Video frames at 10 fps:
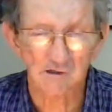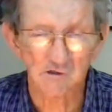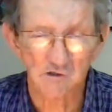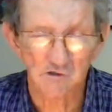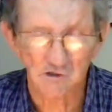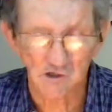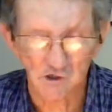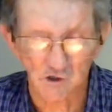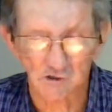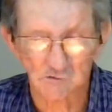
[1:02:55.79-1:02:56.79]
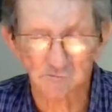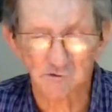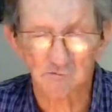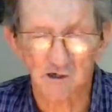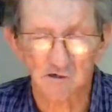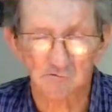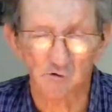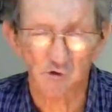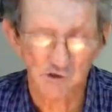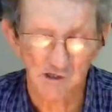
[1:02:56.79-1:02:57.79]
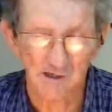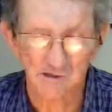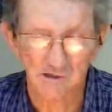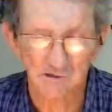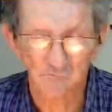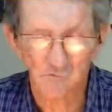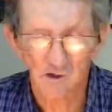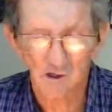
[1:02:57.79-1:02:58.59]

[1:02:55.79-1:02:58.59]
into Rhodesia, but made a forced landing.